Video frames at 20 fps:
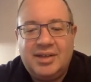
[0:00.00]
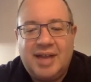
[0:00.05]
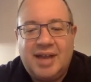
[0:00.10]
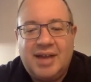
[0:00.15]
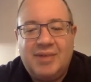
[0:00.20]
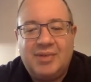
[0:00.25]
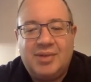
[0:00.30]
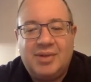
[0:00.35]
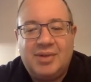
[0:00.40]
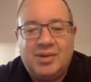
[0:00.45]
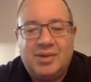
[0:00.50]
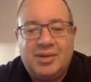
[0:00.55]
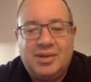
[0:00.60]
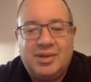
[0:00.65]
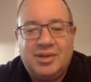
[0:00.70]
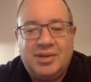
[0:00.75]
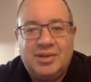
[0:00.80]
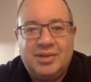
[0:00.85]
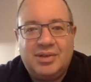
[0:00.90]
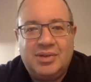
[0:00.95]
the
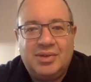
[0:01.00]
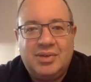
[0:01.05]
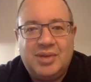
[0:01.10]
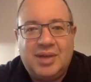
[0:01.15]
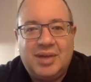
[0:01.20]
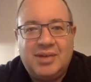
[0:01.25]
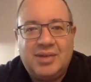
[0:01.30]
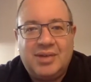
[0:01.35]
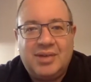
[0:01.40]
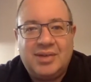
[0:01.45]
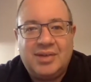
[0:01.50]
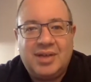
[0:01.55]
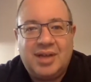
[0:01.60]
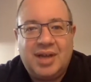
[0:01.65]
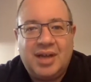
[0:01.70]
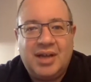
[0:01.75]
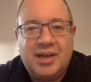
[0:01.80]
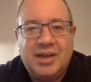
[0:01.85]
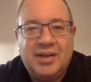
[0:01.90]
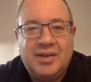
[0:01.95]
downturn in
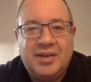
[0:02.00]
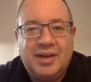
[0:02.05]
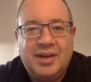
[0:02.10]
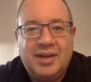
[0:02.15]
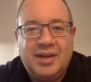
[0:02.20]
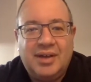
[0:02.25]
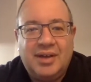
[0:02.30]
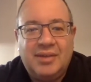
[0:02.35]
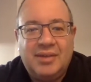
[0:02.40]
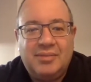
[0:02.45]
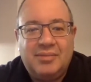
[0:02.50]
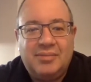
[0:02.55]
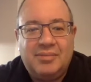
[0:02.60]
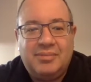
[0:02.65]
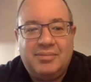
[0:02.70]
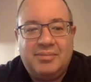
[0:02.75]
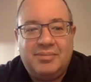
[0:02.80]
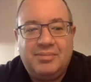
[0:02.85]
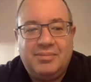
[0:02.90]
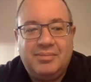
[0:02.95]
2009
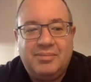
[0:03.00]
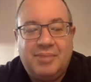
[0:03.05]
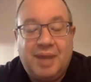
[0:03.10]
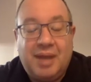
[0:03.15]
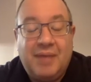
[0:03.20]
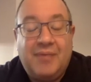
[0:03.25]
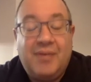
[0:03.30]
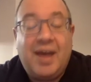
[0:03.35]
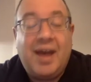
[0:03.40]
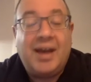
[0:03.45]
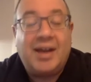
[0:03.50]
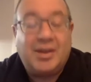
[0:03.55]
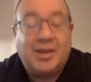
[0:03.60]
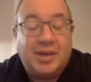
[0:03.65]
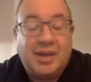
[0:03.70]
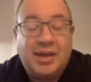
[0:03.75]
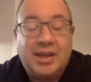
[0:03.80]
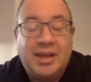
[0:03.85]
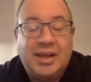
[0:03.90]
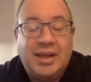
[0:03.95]
by a
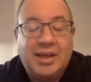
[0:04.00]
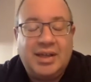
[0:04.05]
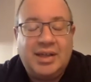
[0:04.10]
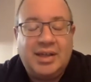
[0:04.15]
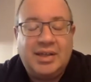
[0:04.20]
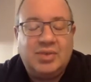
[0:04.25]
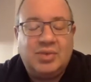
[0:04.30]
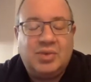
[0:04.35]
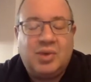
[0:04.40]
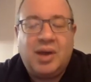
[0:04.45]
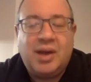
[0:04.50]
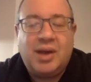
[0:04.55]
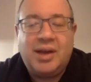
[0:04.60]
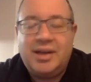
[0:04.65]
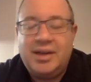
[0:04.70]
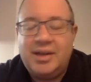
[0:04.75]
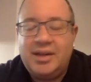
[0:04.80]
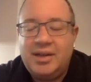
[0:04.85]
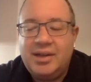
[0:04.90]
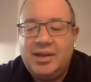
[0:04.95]
factor. And he's
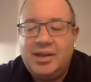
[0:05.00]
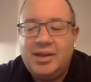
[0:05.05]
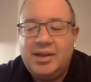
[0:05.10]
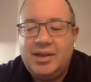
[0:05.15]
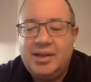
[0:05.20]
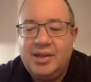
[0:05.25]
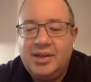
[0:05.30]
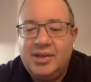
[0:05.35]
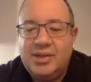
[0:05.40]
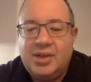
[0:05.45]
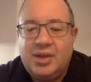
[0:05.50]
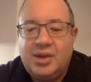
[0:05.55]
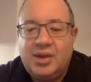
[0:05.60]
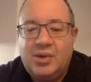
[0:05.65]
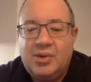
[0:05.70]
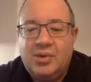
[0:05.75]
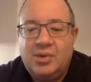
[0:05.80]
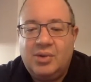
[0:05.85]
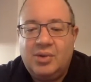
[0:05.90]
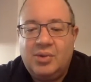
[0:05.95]
right.
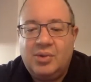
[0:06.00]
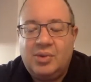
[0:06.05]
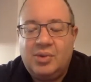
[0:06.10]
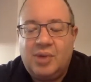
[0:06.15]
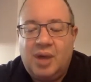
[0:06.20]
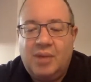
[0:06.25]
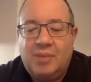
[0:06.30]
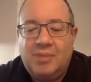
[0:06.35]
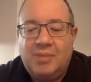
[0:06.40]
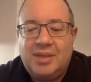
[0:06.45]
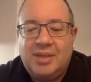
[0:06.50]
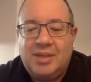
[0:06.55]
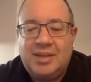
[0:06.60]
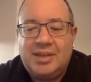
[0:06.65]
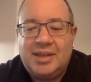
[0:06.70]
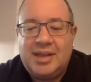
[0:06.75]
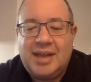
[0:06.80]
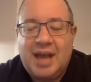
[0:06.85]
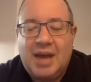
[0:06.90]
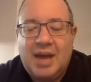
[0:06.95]
So, up
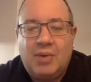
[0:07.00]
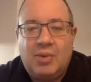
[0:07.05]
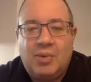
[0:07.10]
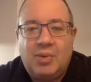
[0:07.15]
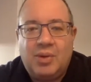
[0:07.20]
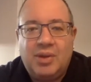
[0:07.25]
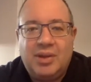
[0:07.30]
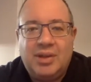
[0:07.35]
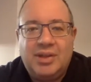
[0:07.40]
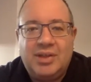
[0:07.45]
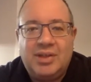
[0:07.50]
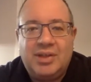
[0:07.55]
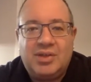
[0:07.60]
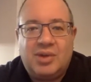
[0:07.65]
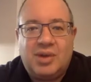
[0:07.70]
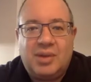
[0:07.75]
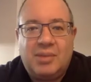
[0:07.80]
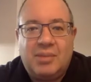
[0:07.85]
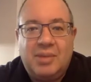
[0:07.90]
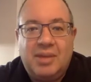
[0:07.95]
to now, we're really
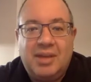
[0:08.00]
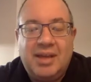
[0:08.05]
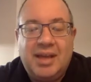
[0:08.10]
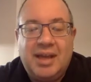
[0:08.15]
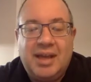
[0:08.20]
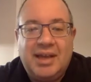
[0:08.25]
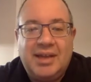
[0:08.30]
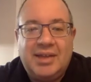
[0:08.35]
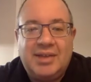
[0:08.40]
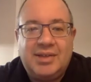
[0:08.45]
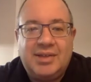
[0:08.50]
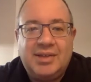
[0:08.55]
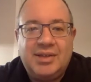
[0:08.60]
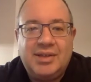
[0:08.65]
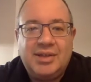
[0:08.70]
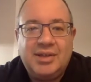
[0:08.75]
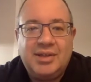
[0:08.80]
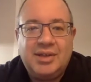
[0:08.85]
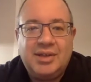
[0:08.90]
just trying to mitigate